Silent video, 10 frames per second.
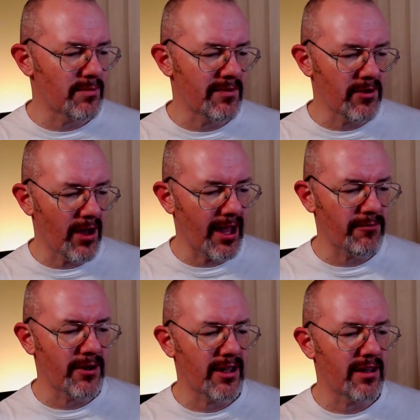We've got
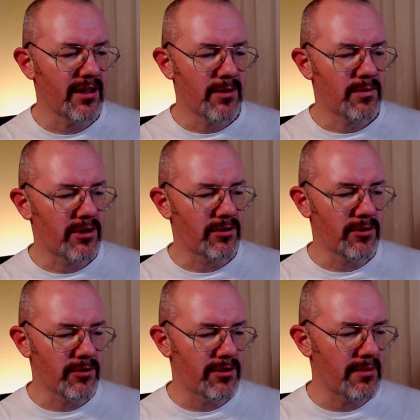Africa, we've got
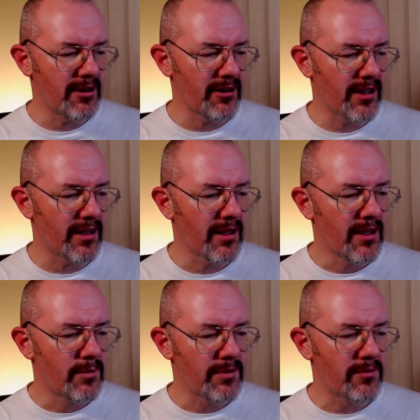North America,
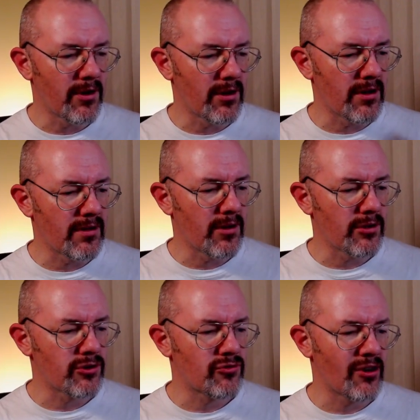we've got our
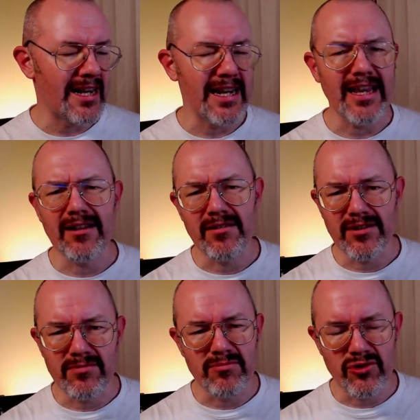Australia,
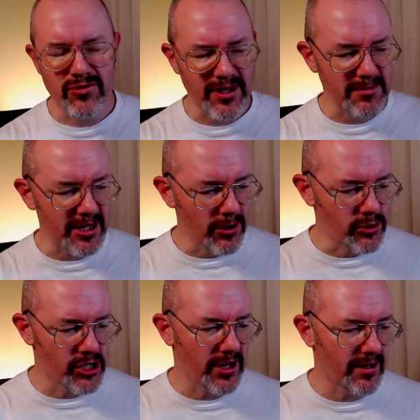I'm sure they mean
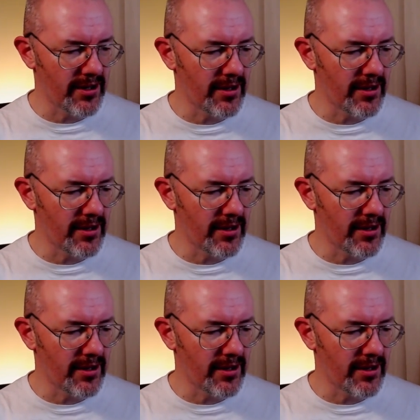Oceania